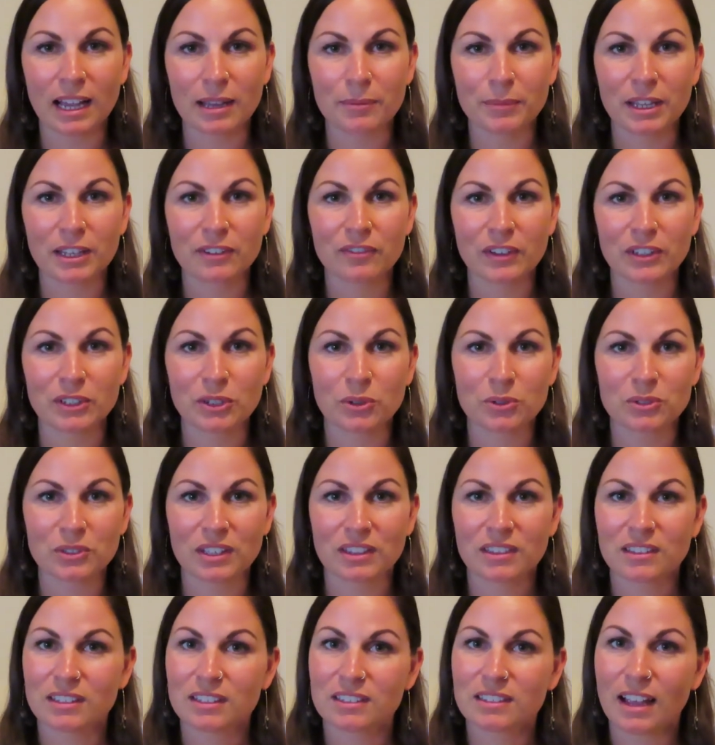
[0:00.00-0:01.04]
I make videos
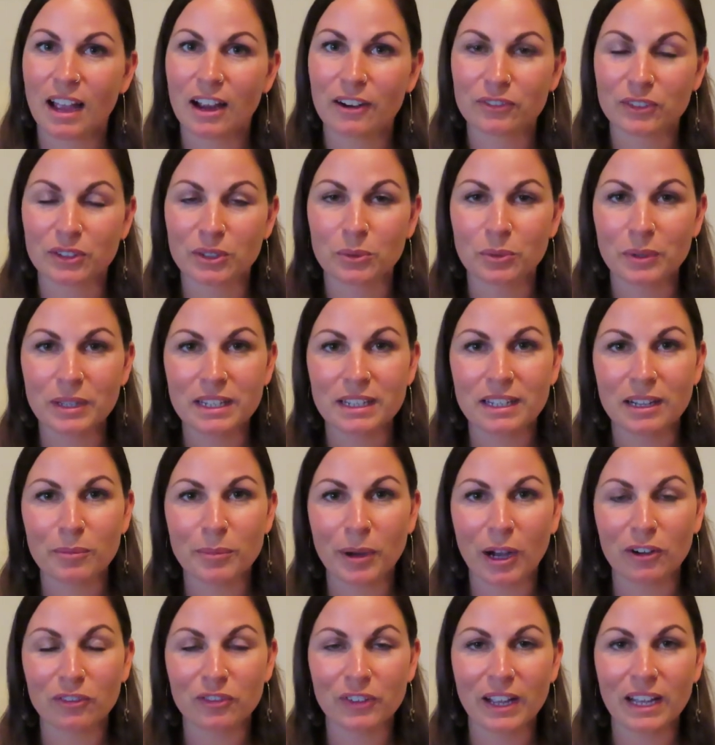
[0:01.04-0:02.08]
like this every week
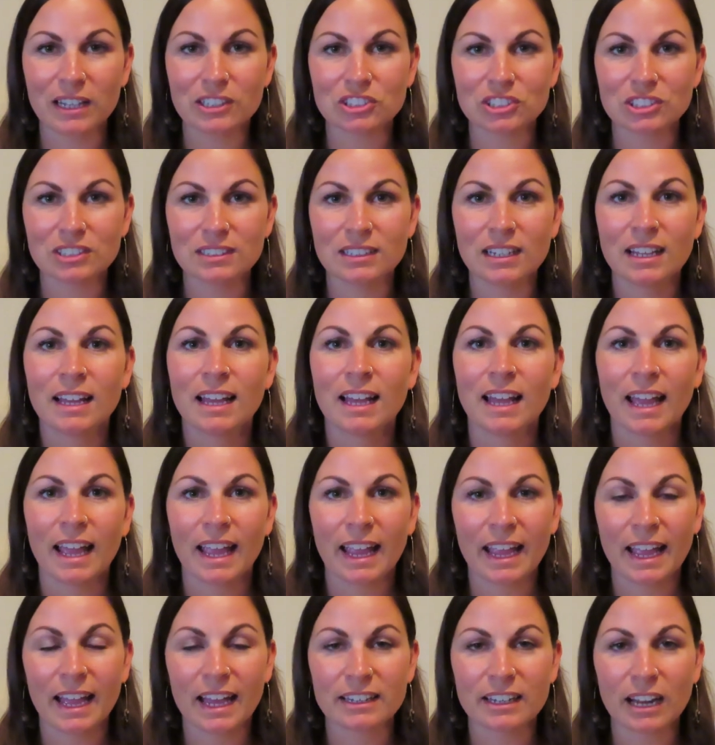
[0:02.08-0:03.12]
about fashion,
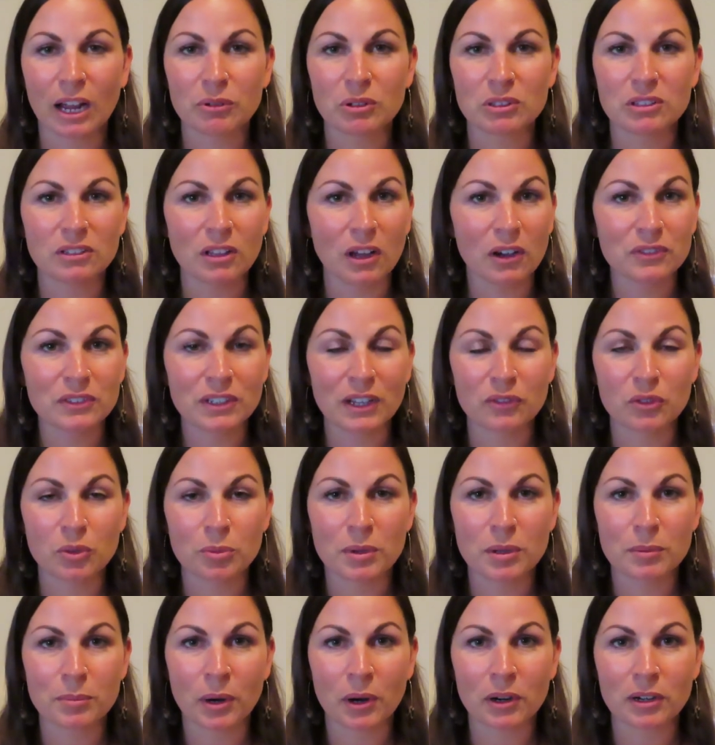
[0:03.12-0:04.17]
and I would love to have you
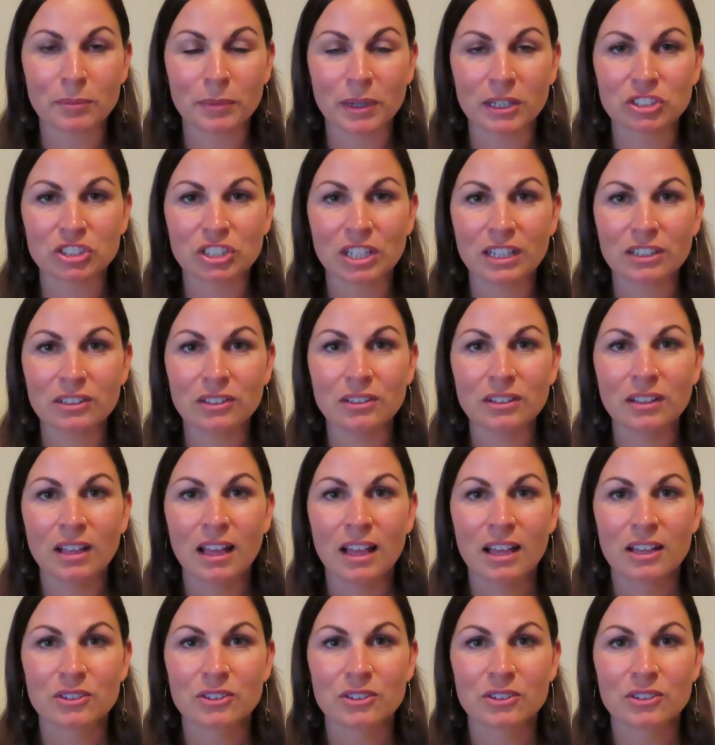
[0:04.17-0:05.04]
be a part of my channel.